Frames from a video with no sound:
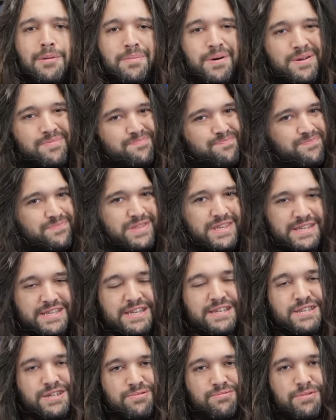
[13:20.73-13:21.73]
But this
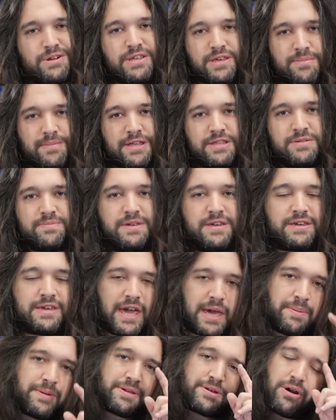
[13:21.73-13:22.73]
isn't really meant to be a
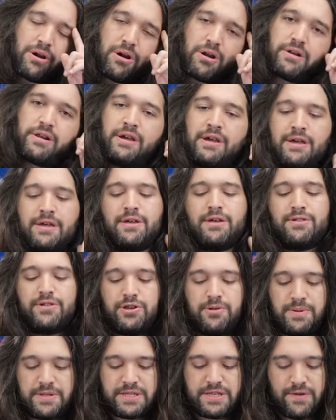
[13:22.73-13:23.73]
gaming card, a
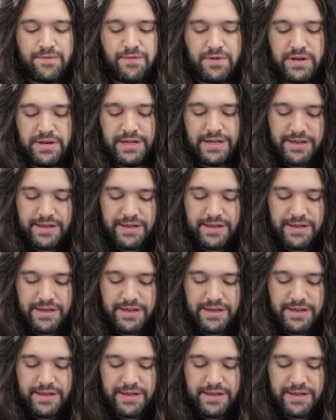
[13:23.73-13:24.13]
little bit different.